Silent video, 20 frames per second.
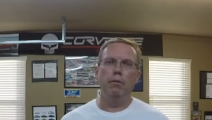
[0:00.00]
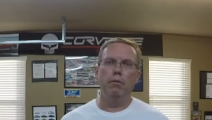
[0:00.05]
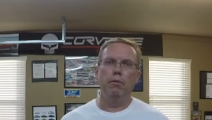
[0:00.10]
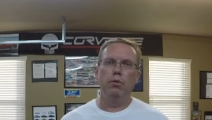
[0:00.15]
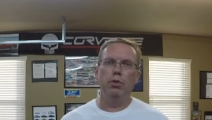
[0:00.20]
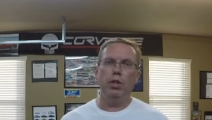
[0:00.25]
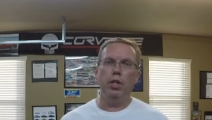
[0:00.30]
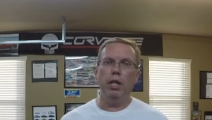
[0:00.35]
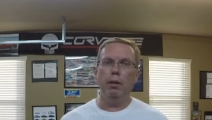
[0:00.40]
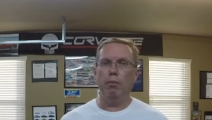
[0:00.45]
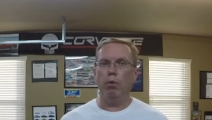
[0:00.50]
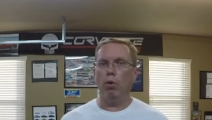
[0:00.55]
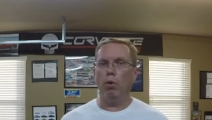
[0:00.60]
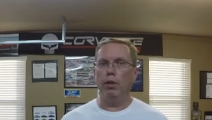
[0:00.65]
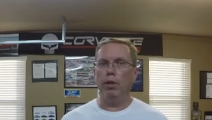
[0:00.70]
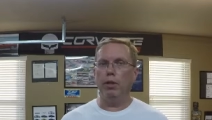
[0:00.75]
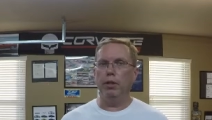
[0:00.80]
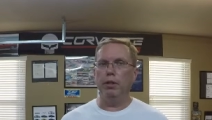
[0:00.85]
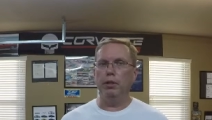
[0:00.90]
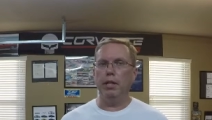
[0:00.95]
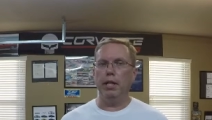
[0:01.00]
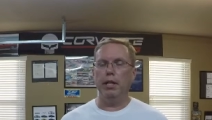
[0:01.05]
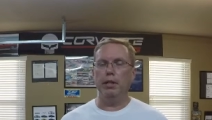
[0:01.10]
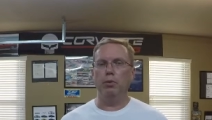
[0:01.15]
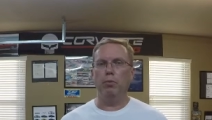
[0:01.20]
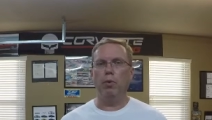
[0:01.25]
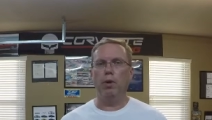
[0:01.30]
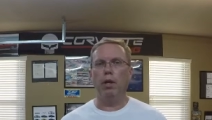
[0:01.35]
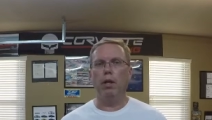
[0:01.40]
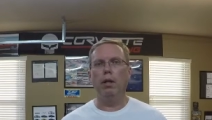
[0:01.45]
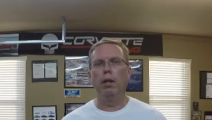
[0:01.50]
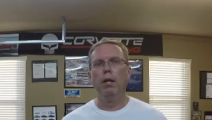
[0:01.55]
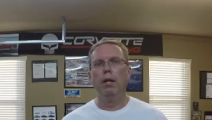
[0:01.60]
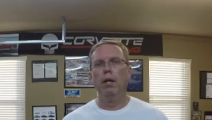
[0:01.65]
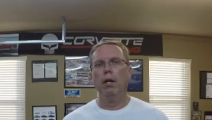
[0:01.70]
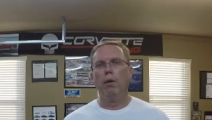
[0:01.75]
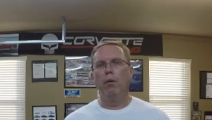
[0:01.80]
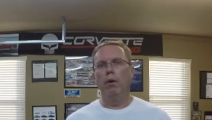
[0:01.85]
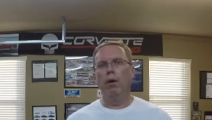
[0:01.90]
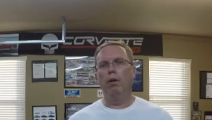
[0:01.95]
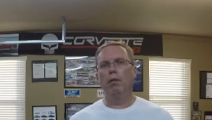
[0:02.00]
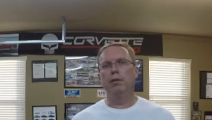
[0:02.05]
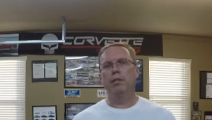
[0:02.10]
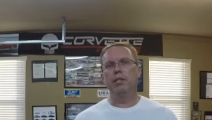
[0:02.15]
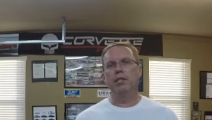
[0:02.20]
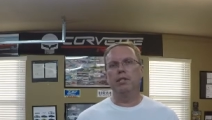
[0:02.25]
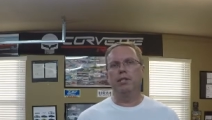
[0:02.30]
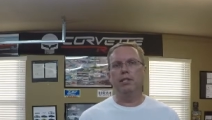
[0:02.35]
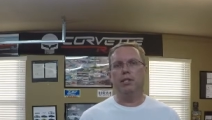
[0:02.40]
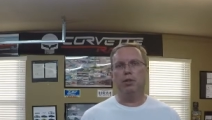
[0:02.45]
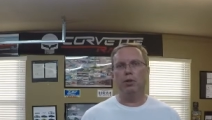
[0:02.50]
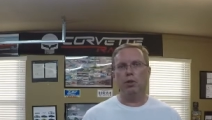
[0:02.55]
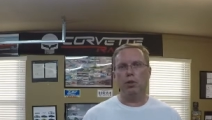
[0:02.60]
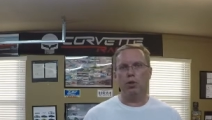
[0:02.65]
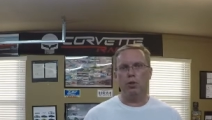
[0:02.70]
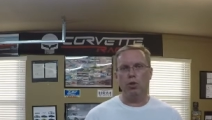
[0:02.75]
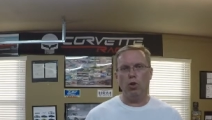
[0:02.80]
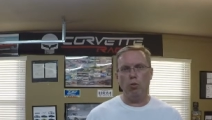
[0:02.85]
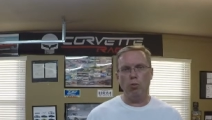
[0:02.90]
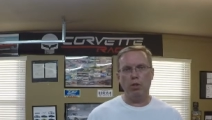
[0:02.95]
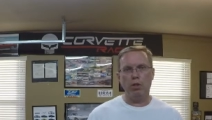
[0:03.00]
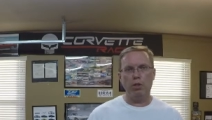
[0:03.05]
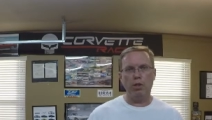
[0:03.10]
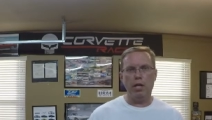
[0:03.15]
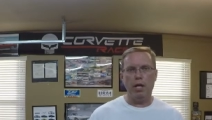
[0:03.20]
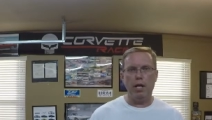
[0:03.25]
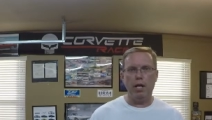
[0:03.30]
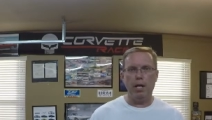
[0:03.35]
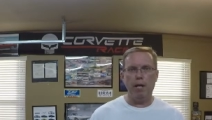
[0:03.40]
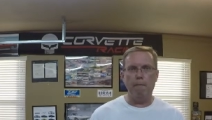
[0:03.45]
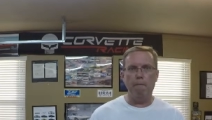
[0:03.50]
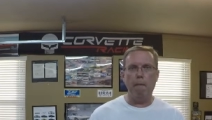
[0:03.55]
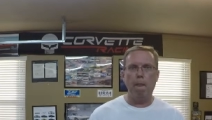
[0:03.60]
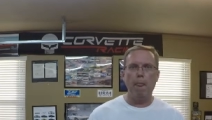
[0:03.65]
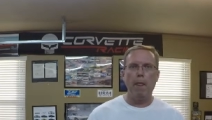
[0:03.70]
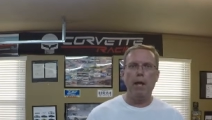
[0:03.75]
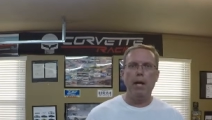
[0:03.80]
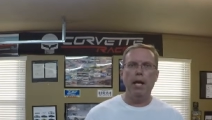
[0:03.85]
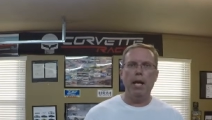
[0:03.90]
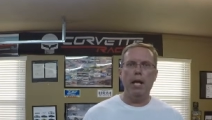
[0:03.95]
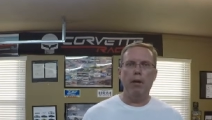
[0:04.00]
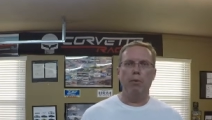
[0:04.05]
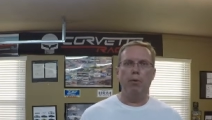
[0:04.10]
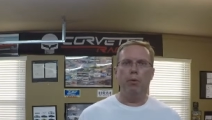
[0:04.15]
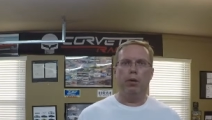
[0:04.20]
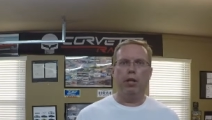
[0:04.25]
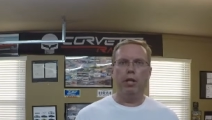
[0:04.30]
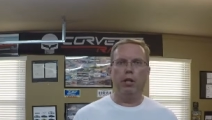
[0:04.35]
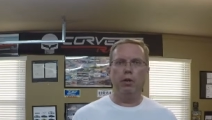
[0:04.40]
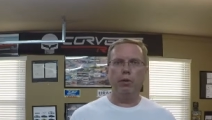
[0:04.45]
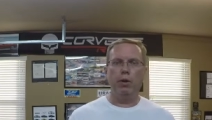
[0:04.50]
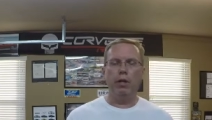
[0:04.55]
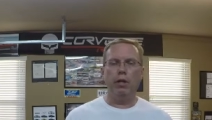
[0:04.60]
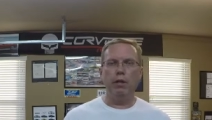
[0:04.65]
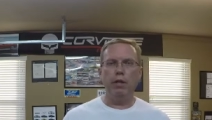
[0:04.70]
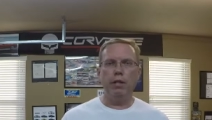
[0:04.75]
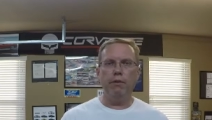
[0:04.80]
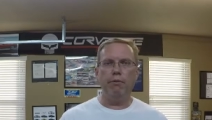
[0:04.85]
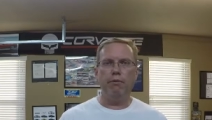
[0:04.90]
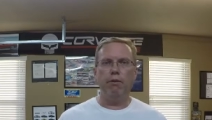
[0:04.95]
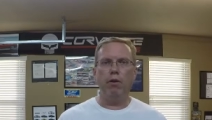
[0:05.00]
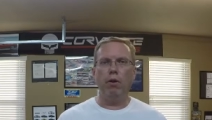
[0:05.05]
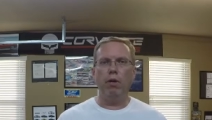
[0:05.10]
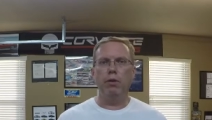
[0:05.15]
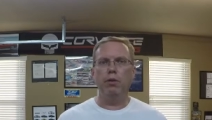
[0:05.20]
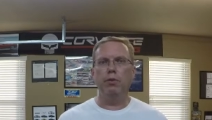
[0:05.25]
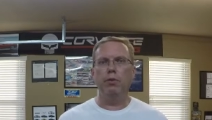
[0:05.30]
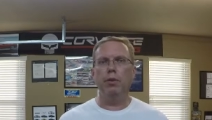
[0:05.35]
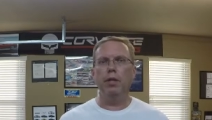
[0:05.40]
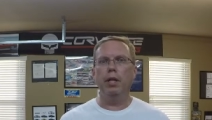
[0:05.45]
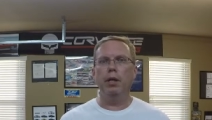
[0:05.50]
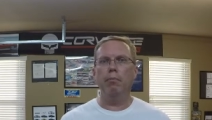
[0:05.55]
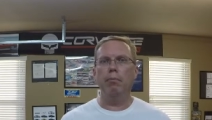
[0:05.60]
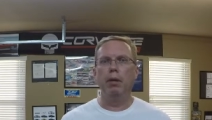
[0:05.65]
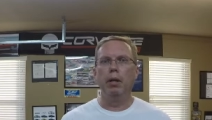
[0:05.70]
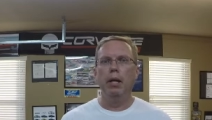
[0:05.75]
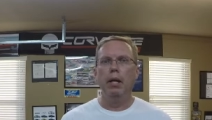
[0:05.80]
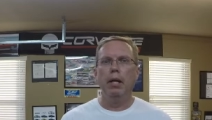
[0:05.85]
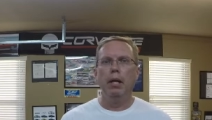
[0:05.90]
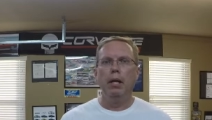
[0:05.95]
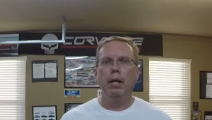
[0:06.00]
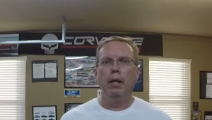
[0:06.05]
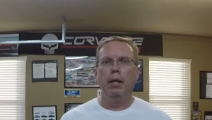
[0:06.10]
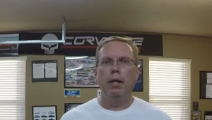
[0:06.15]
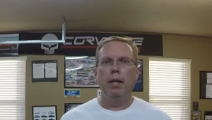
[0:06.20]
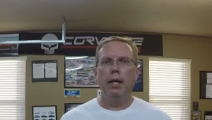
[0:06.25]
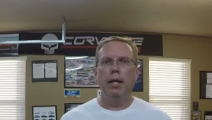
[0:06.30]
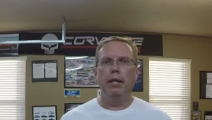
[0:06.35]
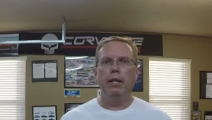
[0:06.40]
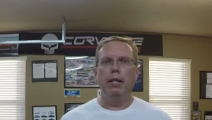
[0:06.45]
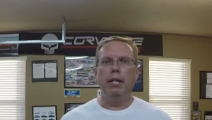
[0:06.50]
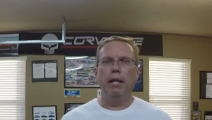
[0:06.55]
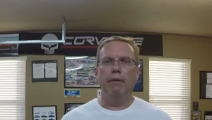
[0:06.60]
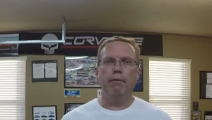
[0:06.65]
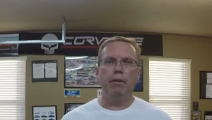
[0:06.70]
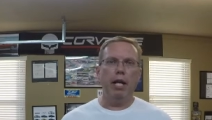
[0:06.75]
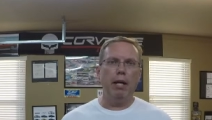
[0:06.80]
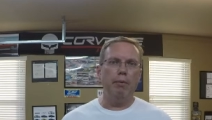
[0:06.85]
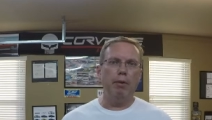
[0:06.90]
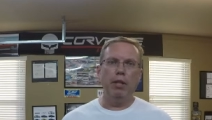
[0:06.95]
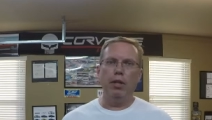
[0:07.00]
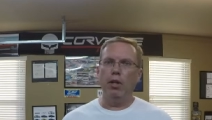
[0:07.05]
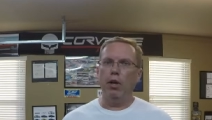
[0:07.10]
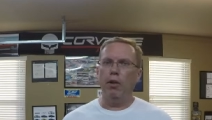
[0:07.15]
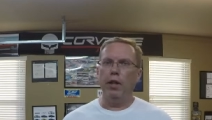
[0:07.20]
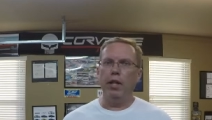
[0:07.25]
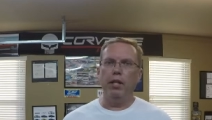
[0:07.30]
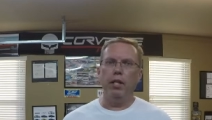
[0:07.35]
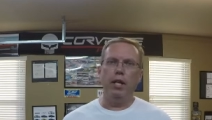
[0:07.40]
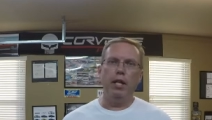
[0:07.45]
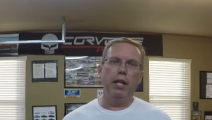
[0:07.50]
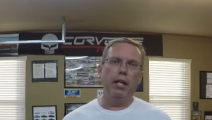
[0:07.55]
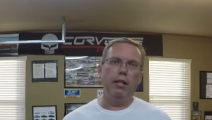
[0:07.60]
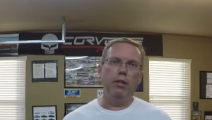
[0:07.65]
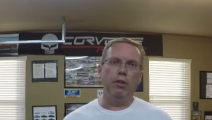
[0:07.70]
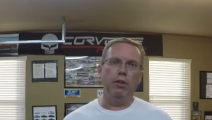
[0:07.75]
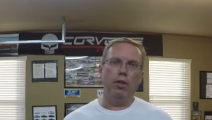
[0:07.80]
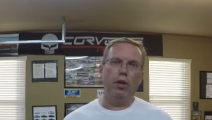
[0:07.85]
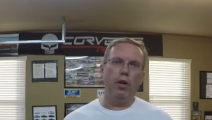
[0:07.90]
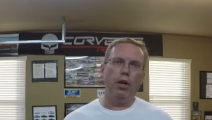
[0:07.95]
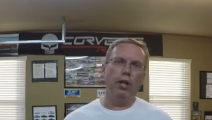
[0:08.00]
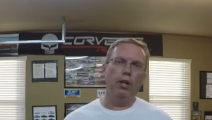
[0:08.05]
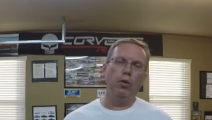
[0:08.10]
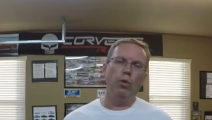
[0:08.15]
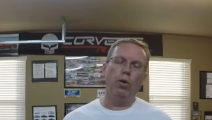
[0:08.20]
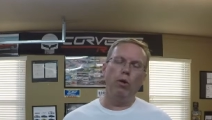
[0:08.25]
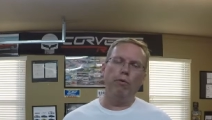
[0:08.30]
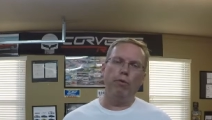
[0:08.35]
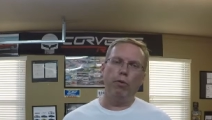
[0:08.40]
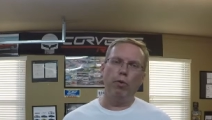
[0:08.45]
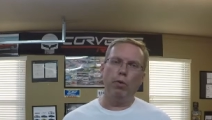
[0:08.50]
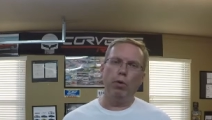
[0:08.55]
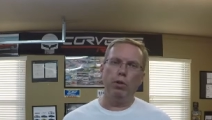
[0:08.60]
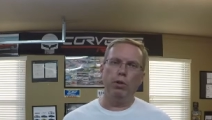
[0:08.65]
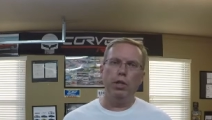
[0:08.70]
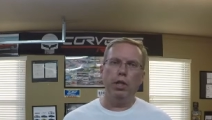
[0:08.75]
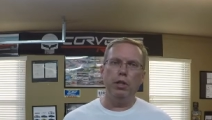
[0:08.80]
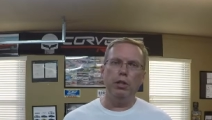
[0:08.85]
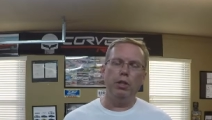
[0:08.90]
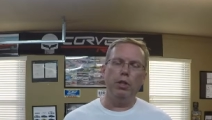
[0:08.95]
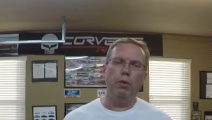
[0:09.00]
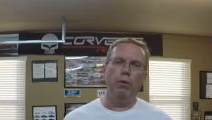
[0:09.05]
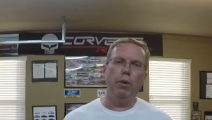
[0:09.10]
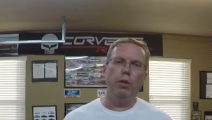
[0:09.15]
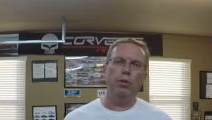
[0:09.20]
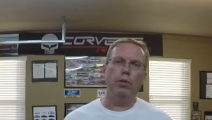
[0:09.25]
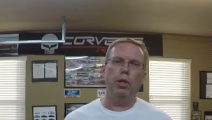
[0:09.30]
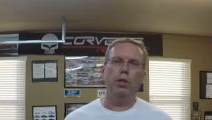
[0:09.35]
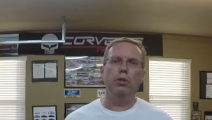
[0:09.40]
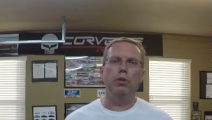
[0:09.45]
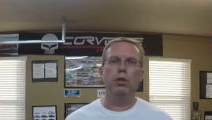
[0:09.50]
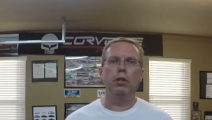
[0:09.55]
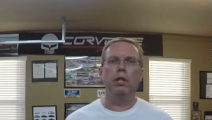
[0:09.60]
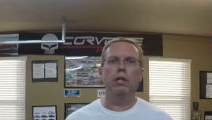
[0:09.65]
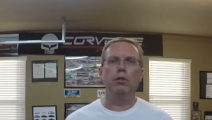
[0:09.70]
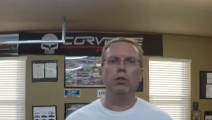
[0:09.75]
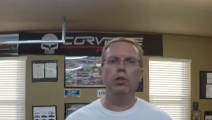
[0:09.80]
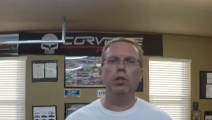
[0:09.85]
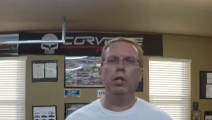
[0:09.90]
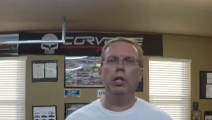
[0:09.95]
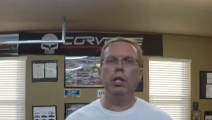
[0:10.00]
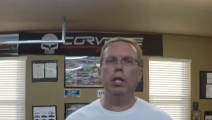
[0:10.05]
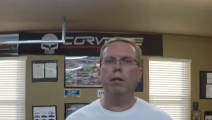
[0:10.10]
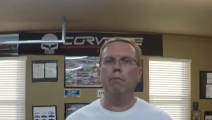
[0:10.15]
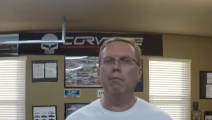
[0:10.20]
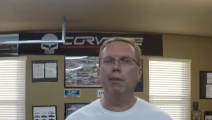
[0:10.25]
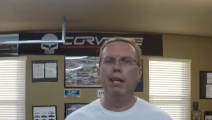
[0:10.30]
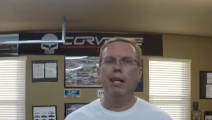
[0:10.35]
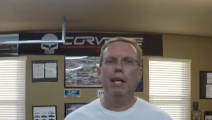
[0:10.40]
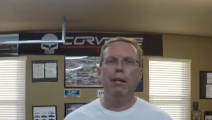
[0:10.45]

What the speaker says: GM cold air intake as well. Well, since this took so much time and we were getting ready to leave for our trip, I didn't have time to get all that done, and the car had to go in for an oil change anyway, so I just took it to GM.